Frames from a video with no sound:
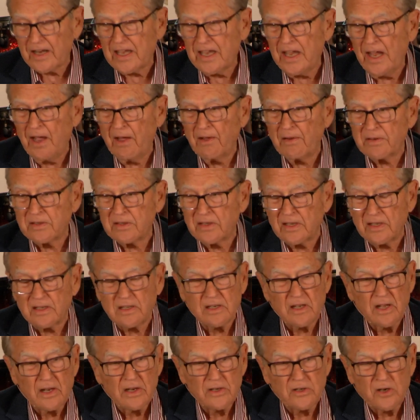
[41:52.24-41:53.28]
an, account that
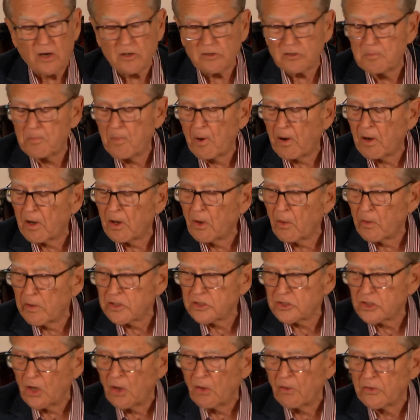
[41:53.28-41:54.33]
Dr. Martyn
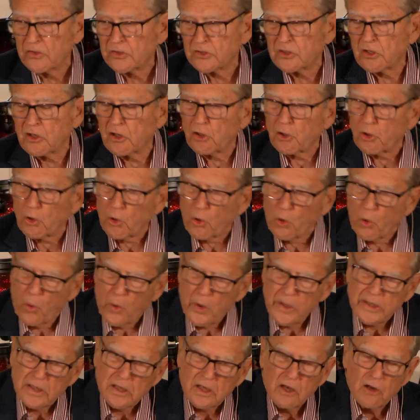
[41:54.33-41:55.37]
Lloyd Jones
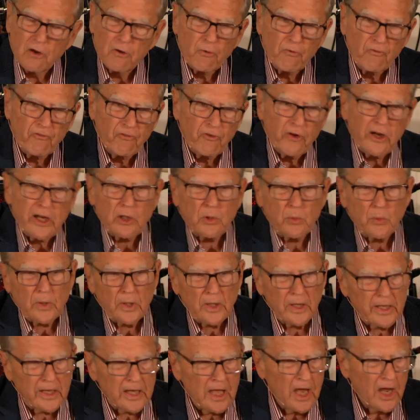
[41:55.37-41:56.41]
quick,
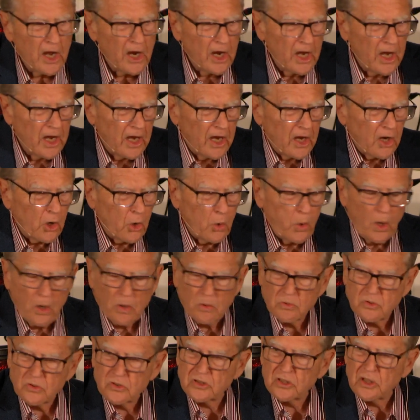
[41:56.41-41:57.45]
frequently
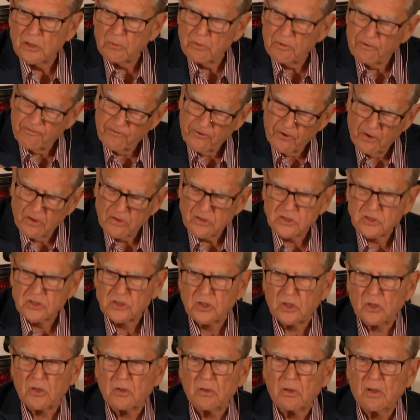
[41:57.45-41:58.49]
quotes and refers
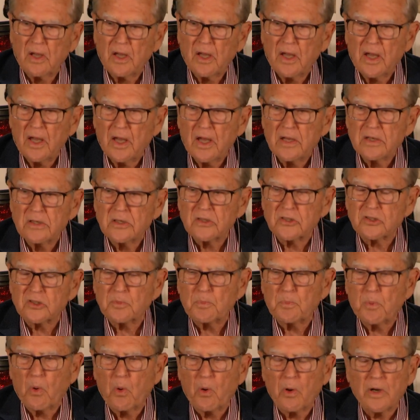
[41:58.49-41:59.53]
to to
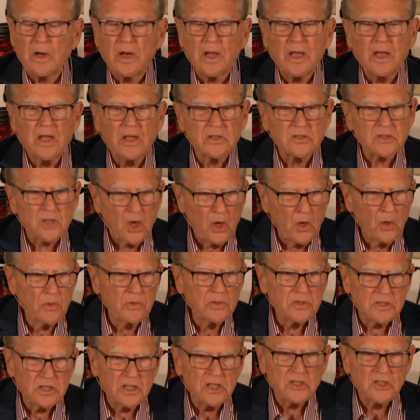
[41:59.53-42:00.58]
support his own